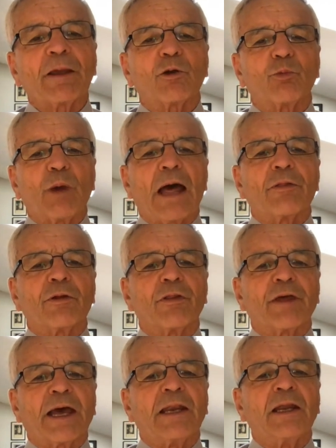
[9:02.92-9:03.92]
rather
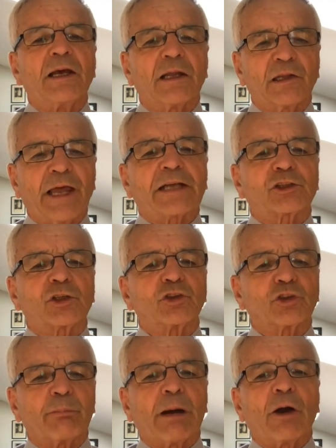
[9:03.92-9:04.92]
than
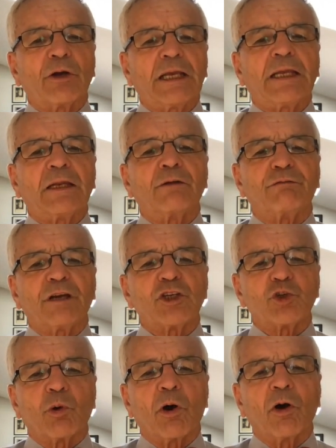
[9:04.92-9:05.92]
lectures about
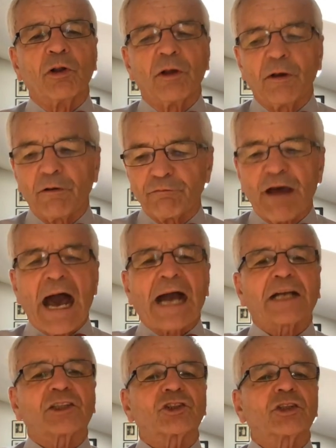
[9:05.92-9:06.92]
individual
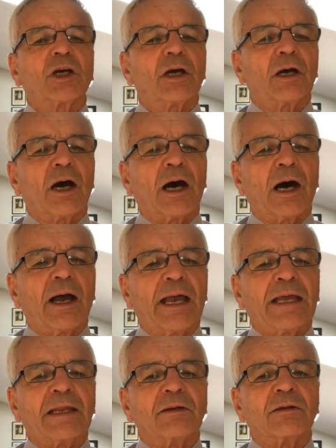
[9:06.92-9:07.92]
facts
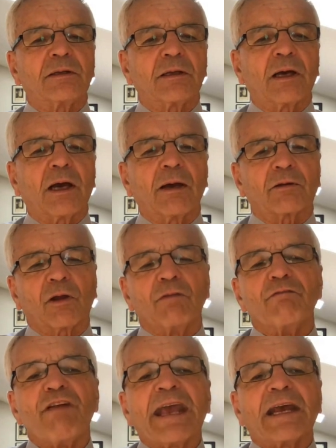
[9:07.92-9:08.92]
and
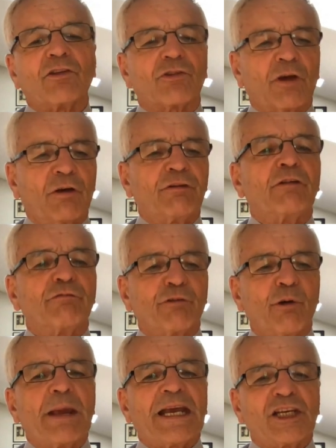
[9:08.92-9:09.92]
conveyance of
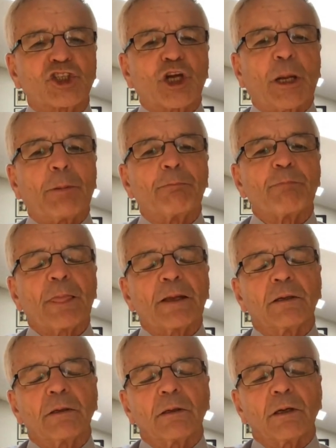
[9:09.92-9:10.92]
information.
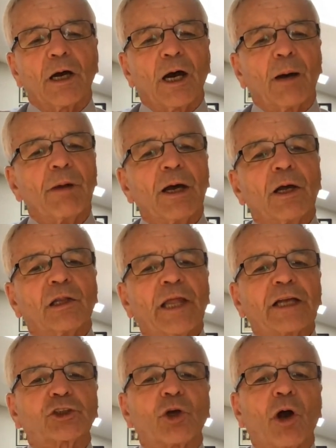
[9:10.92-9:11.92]

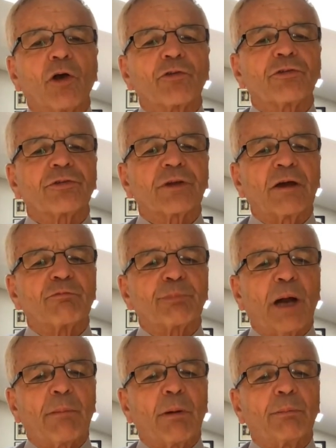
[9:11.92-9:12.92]
Lecture halls have
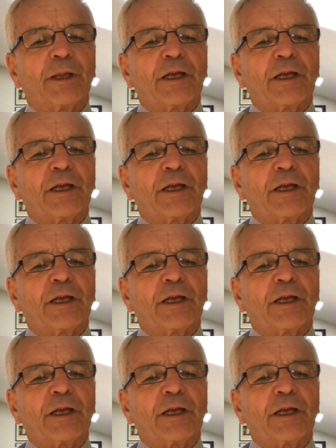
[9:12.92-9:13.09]
probably